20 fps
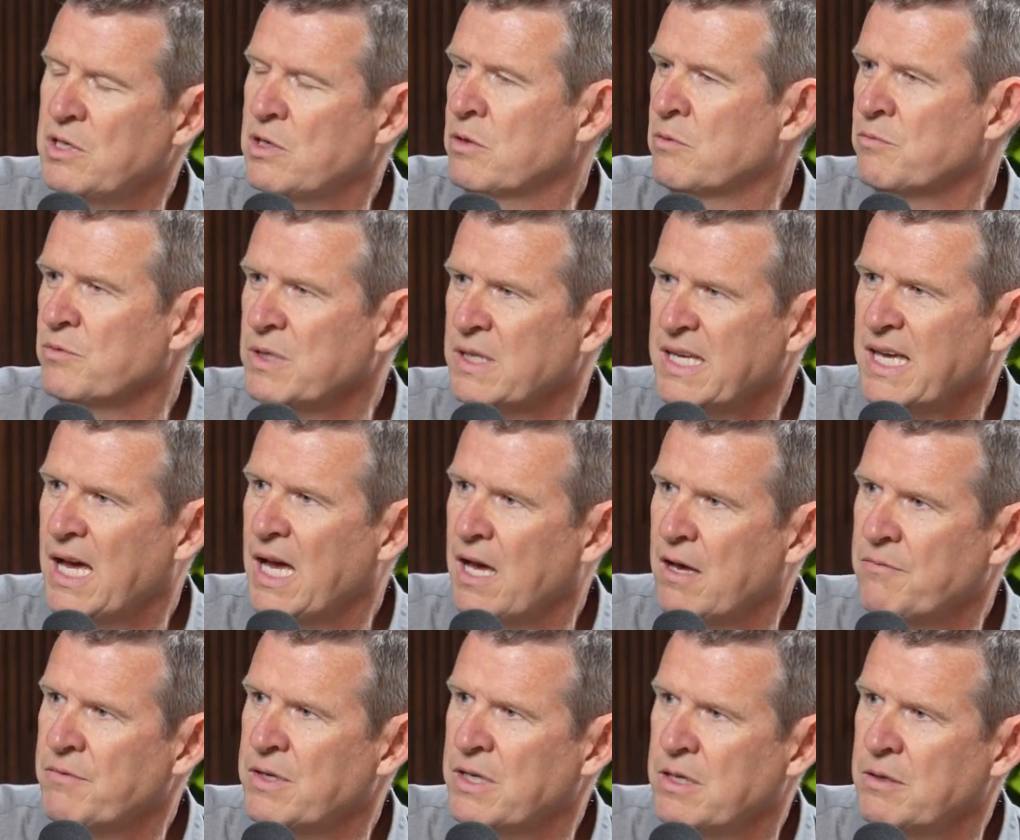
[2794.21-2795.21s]
You don't really
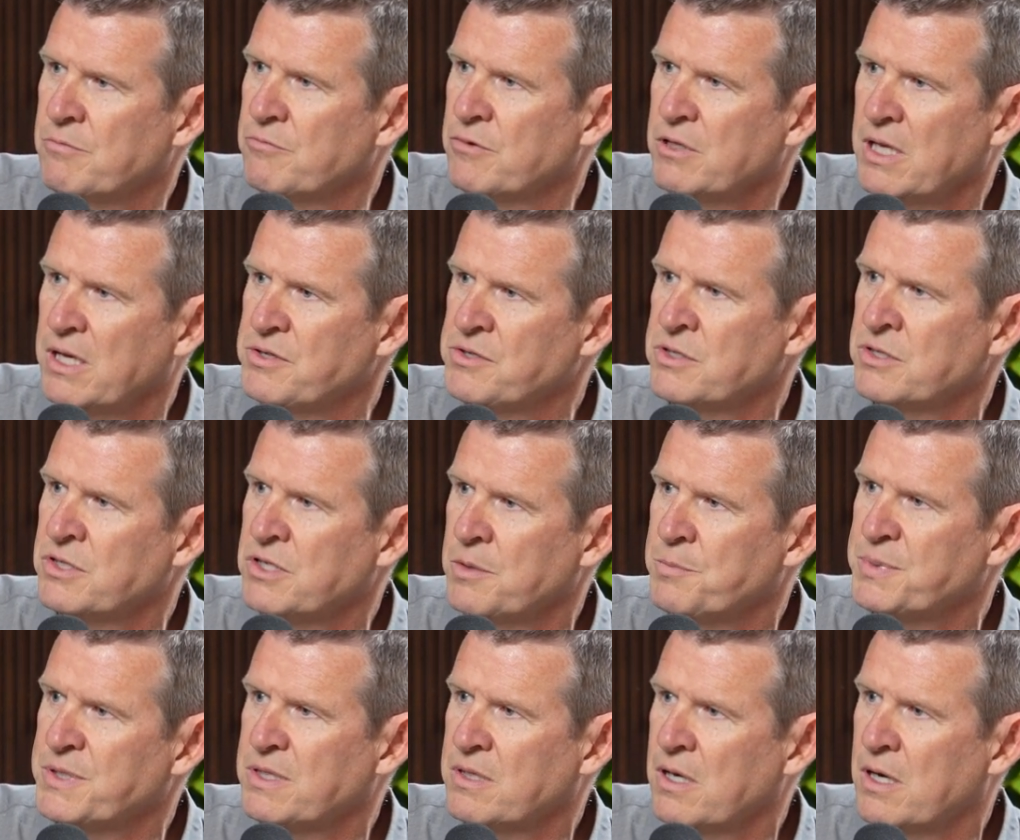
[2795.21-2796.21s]
have any
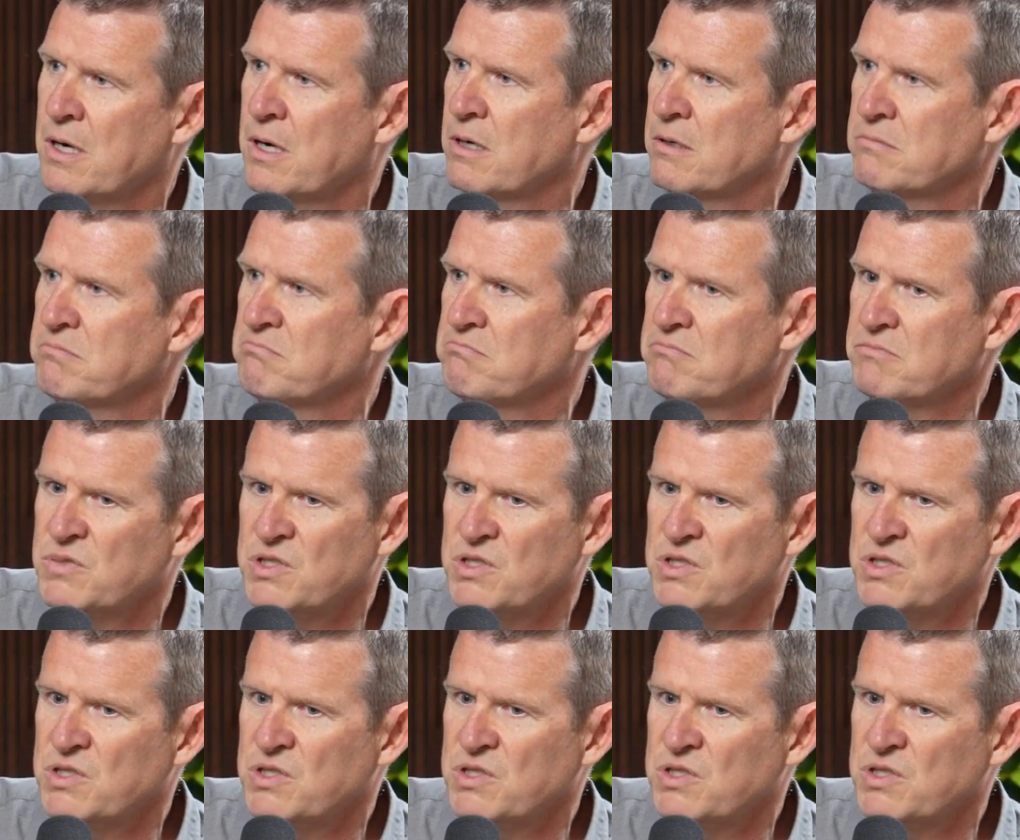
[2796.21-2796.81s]
relationships there.